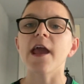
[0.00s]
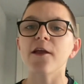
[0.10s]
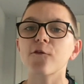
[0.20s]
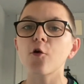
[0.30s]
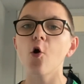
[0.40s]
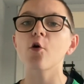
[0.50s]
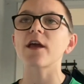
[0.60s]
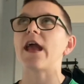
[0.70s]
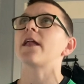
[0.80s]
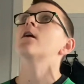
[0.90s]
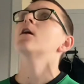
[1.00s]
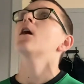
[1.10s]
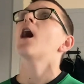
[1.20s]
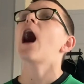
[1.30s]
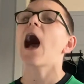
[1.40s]
is cooking.
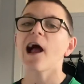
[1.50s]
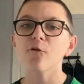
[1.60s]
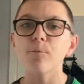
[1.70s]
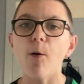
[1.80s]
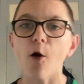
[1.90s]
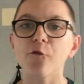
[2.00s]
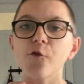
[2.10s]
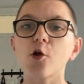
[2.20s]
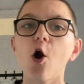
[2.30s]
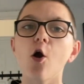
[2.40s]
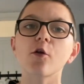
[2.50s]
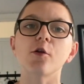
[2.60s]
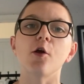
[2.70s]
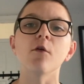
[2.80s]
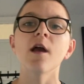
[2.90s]
Ange
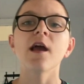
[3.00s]
Postecoglou,